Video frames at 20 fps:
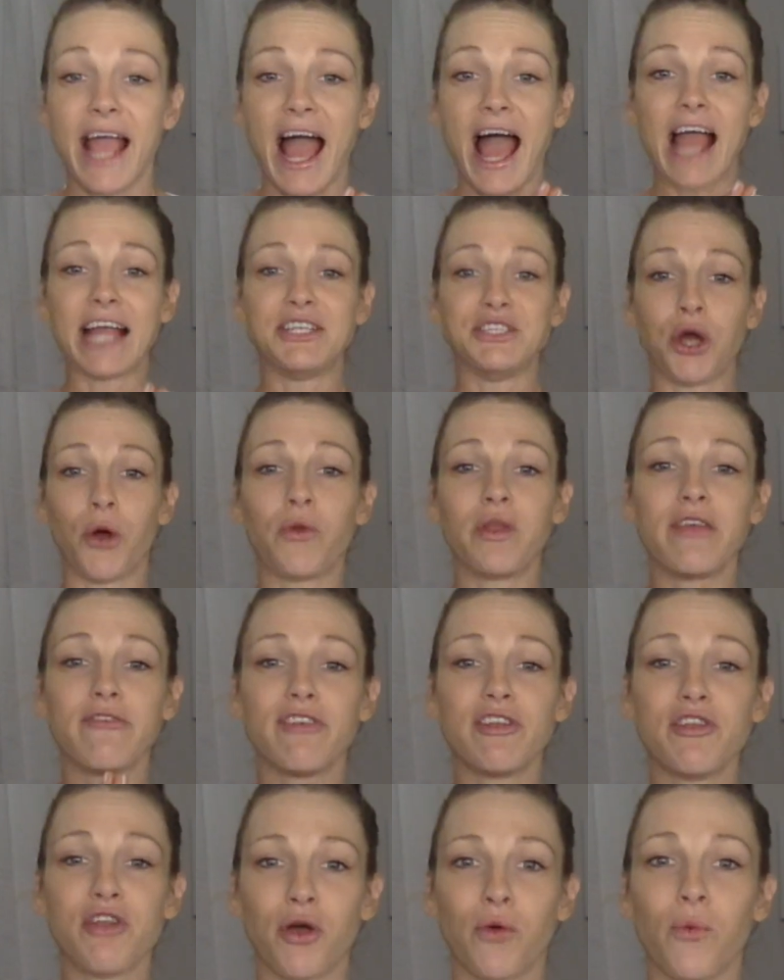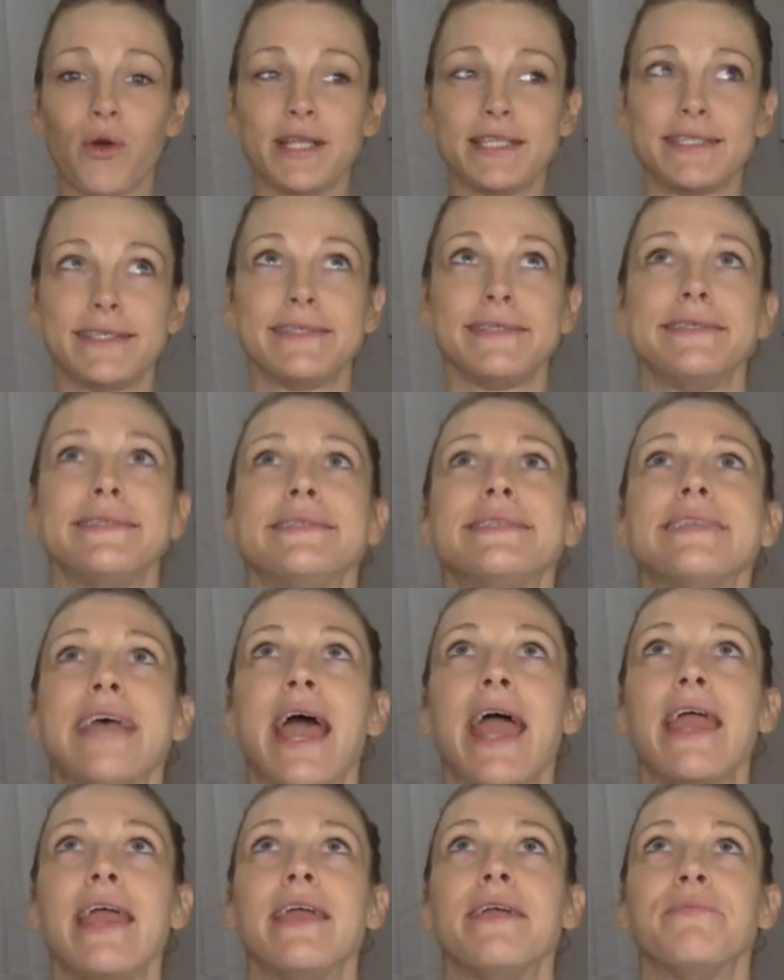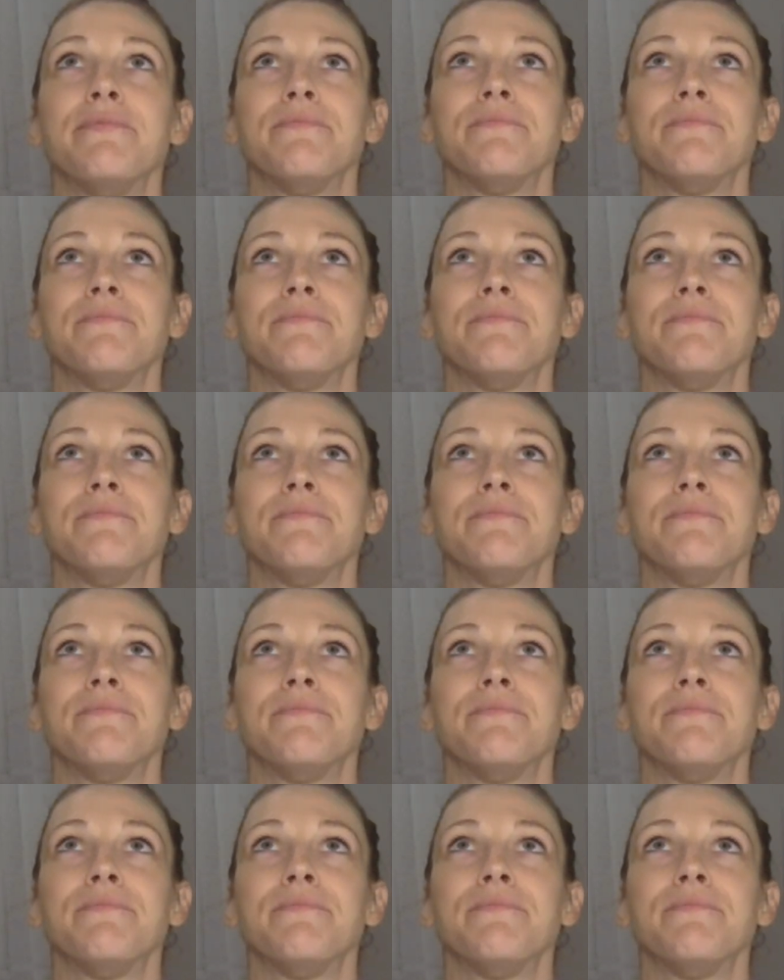I don't even know what to say.